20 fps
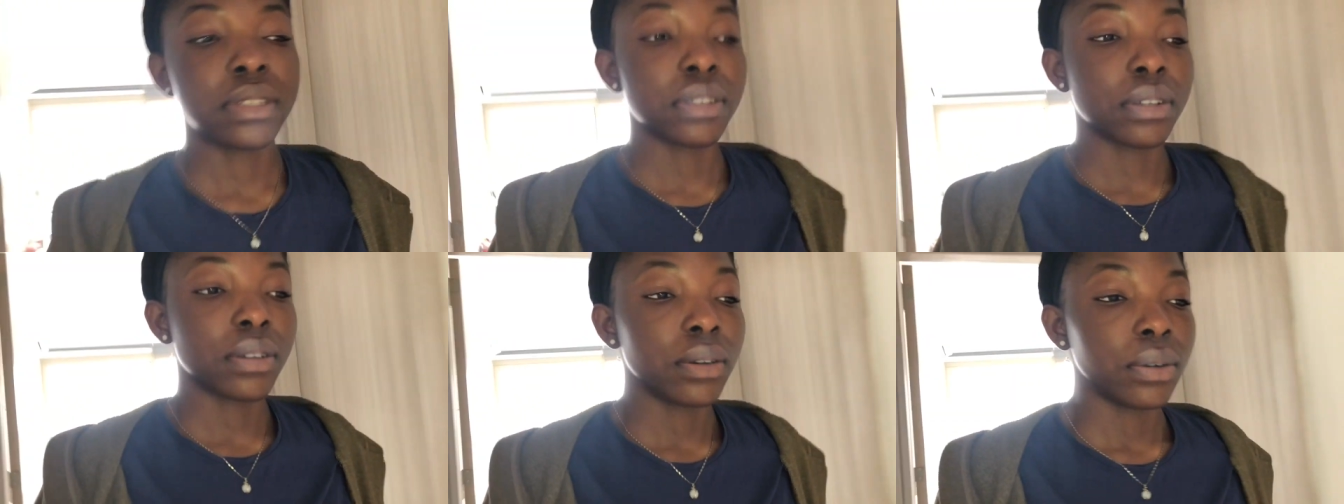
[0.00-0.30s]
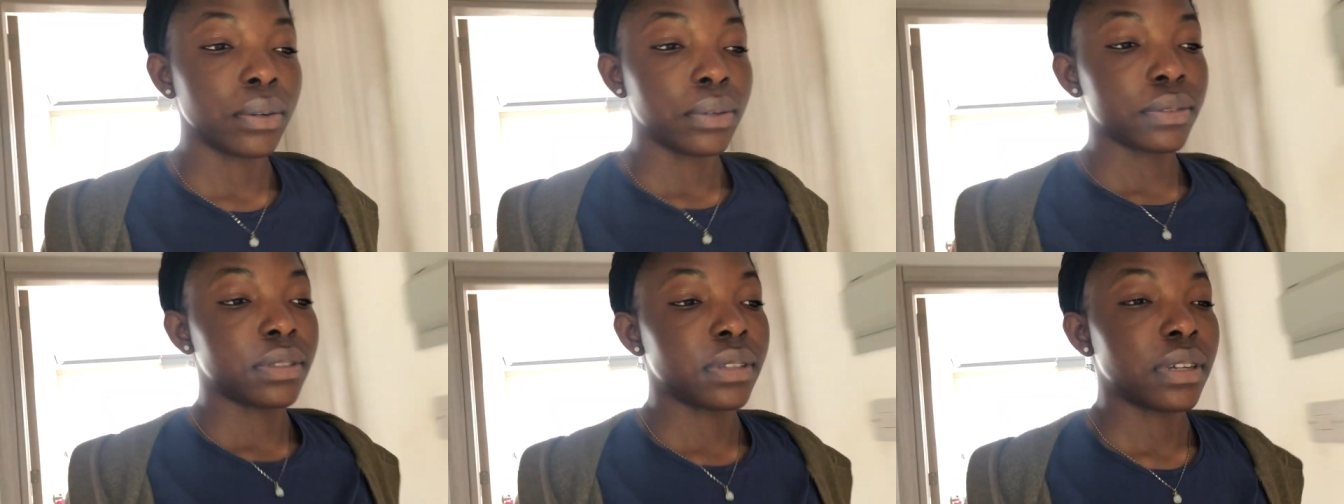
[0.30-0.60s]
it
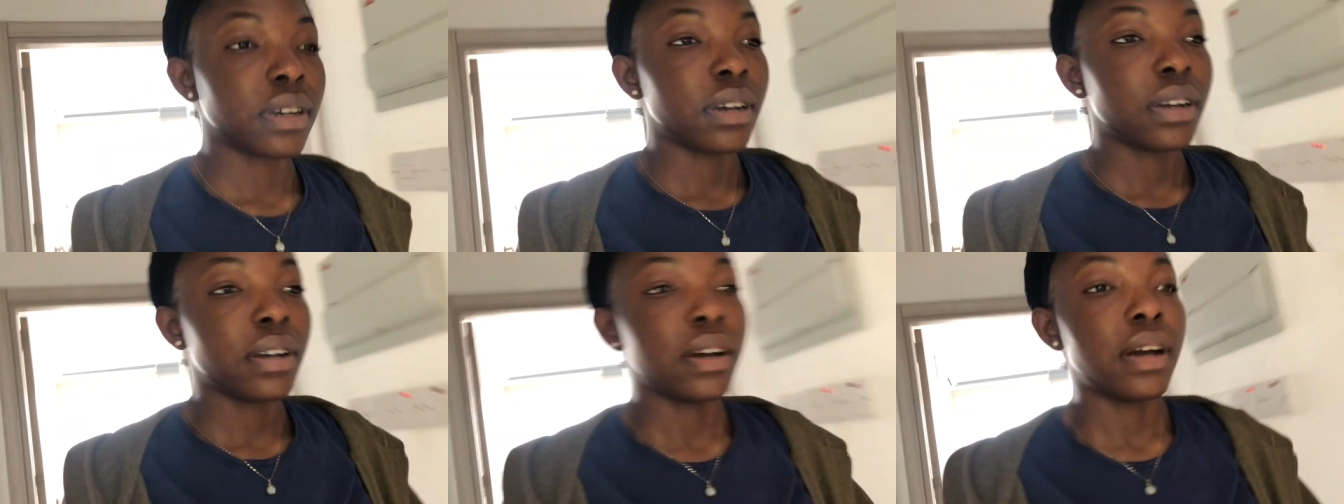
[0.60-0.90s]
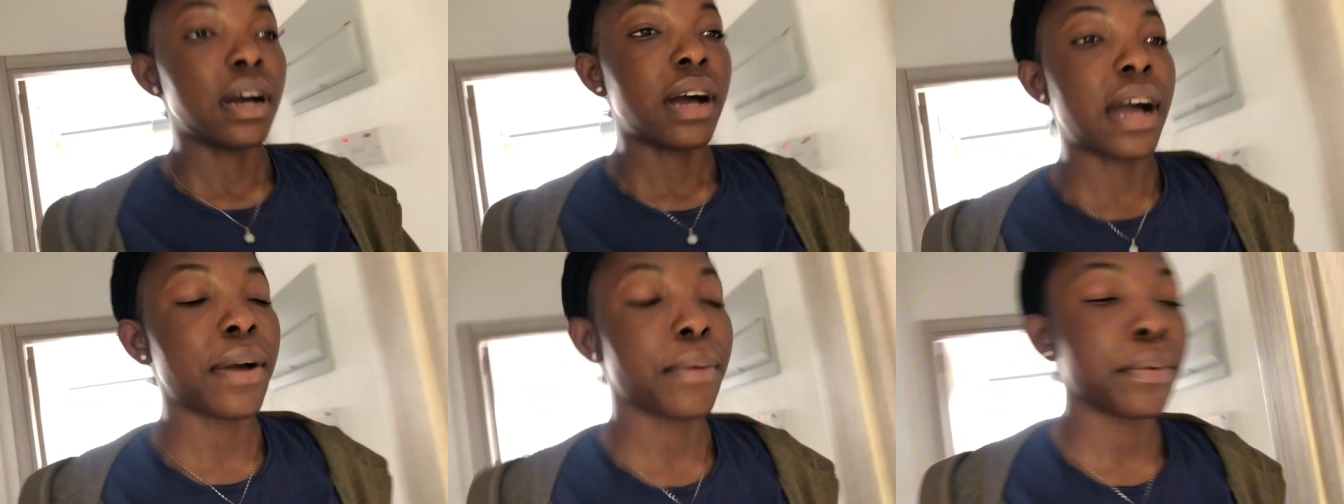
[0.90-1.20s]
called?
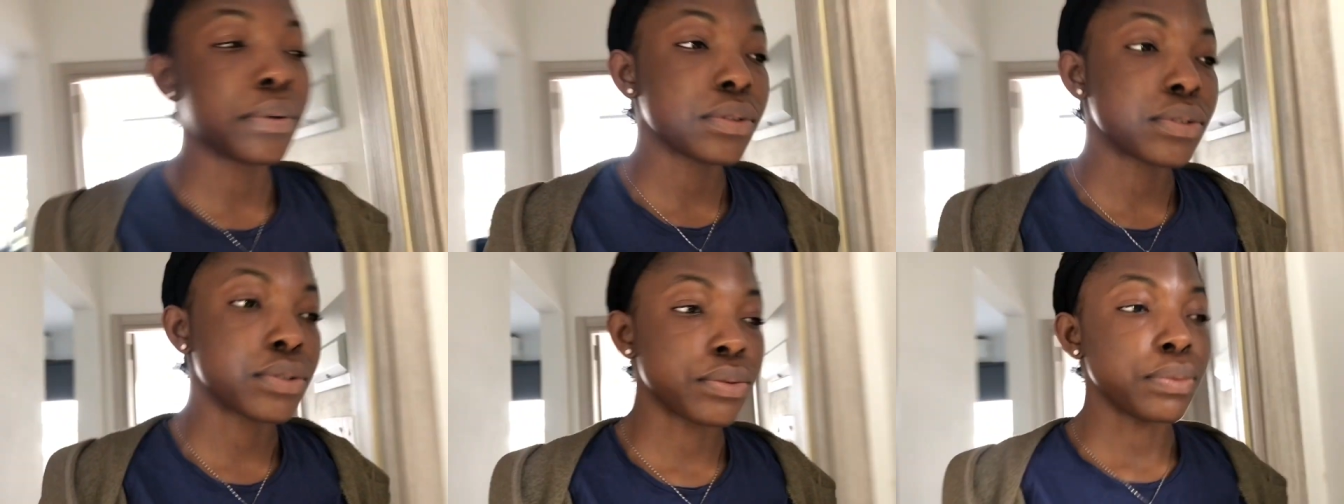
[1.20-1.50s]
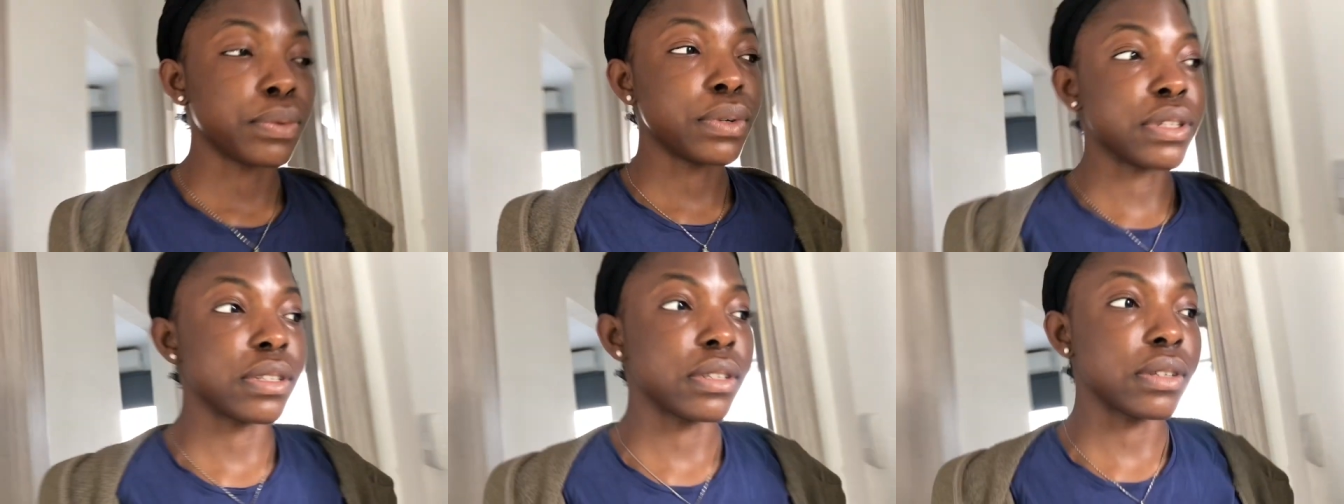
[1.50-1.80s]
I want to
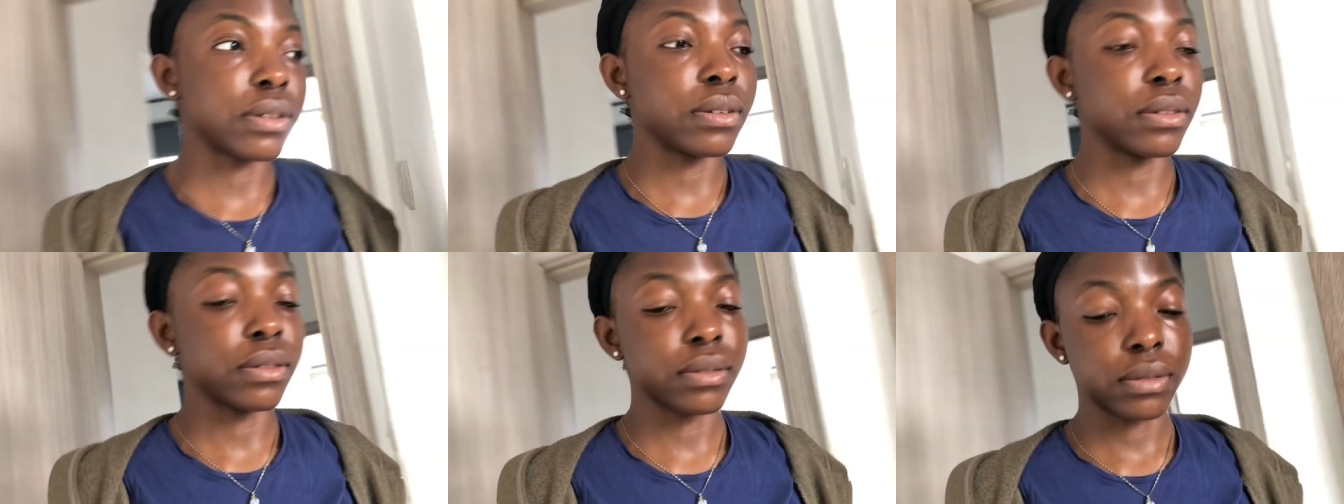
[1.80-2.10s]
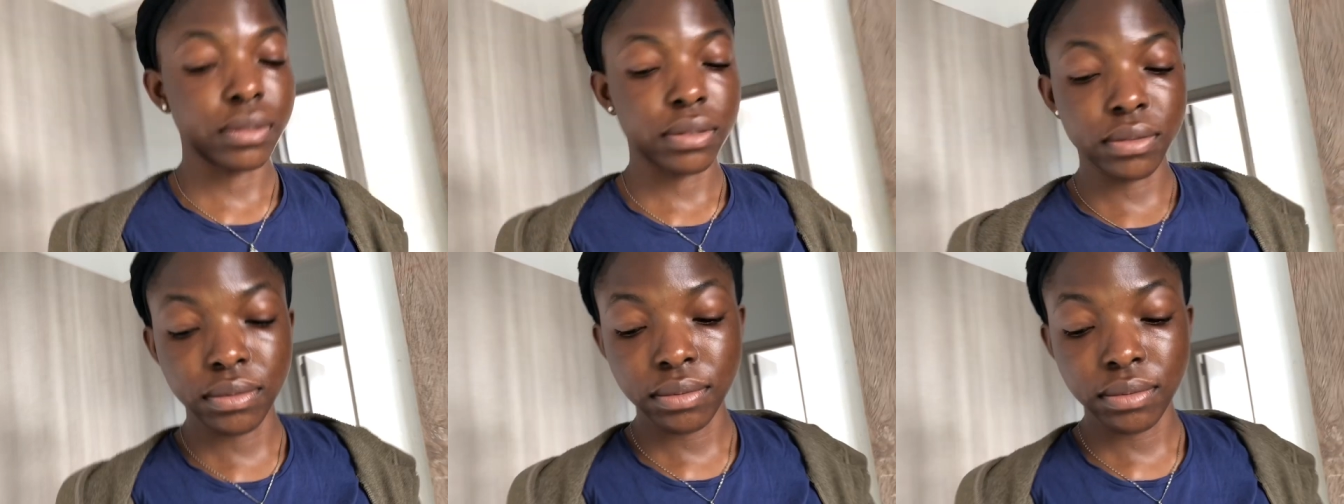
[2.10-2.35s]
what's it called?